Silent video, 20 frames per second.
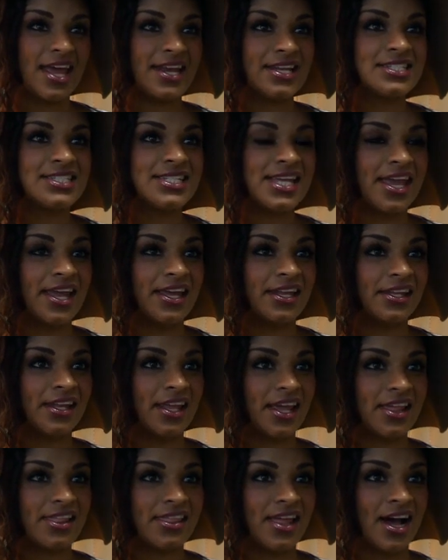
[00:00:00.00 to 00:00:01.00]
irritating
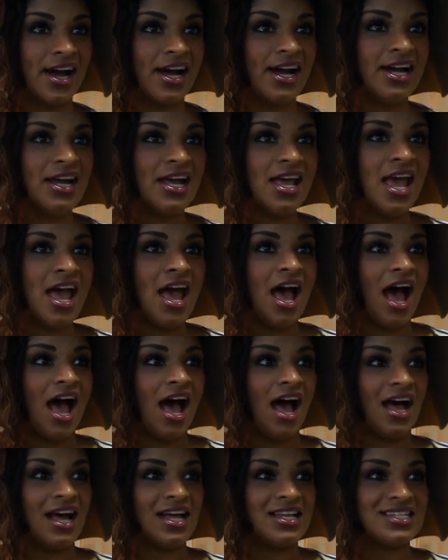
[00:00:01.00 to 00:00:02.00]
like that.
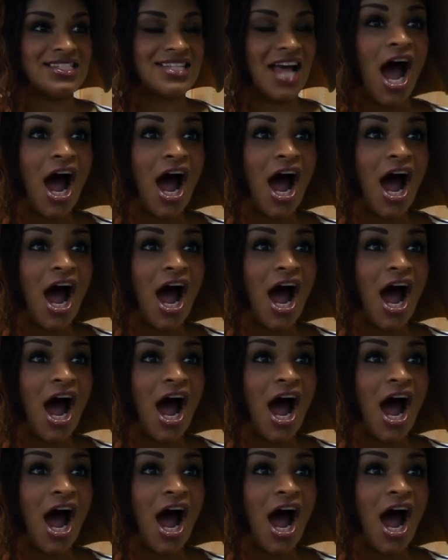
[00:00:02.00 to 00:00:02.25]
And